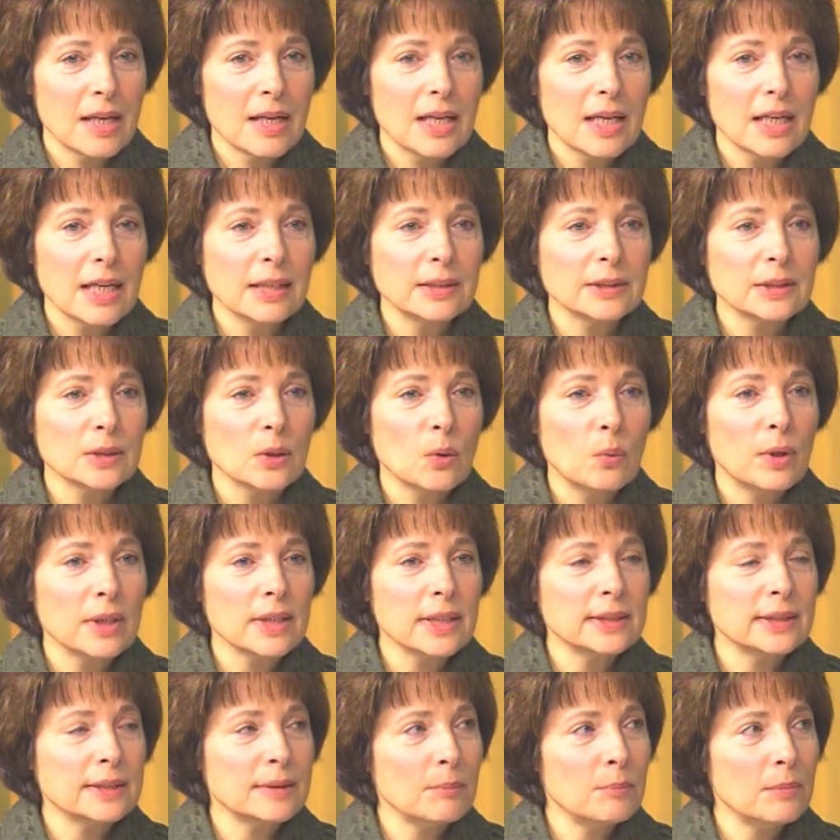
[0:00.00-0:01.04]
And so what
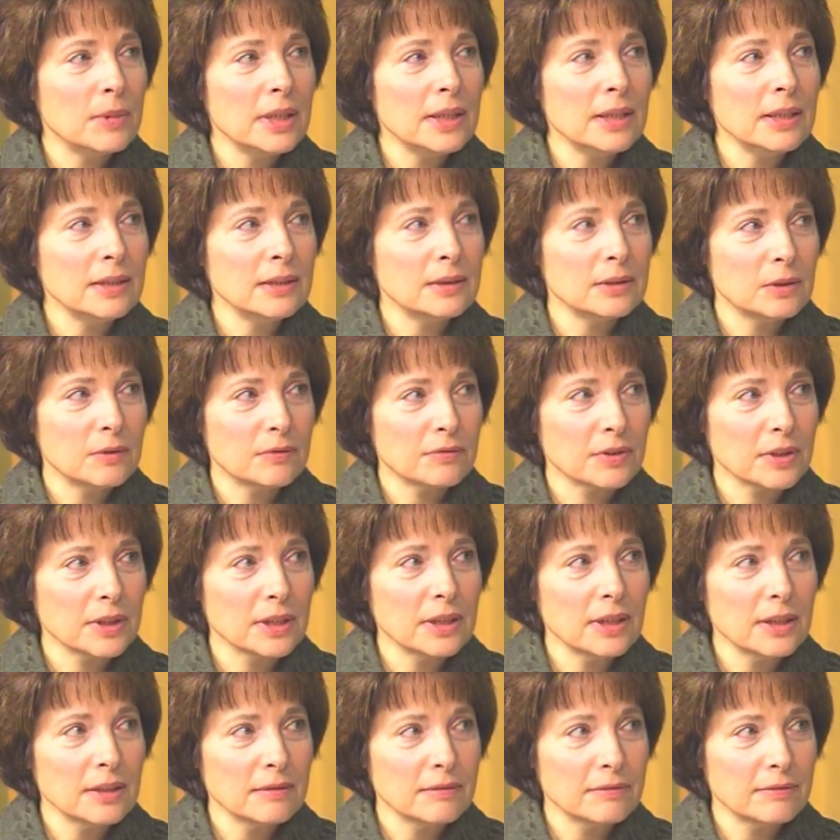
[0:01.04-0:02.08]
does it mean to
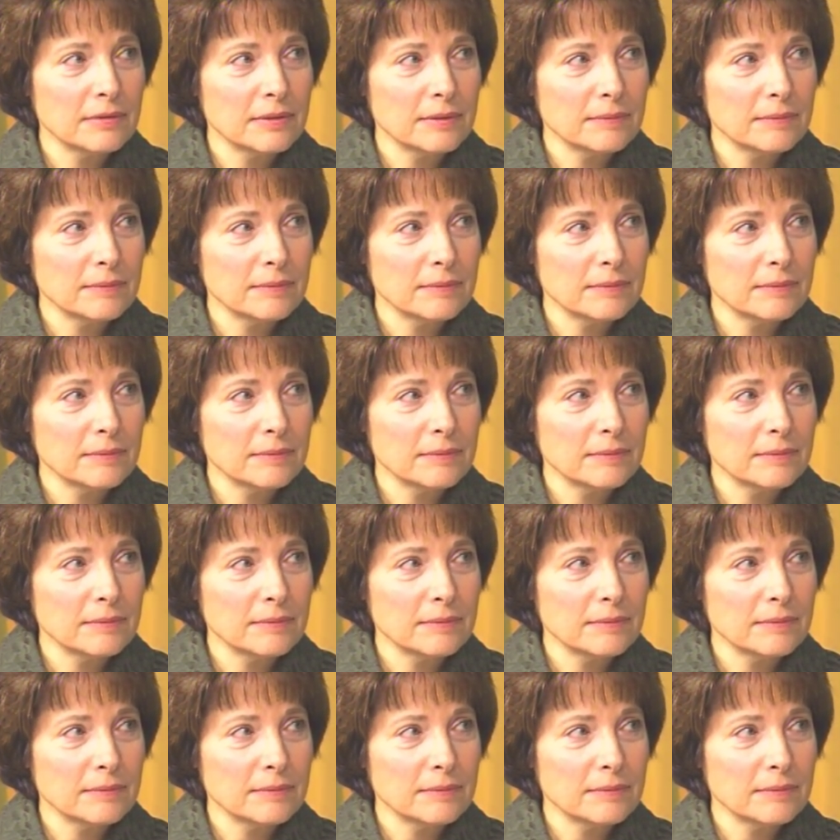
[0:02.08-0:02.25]
forgive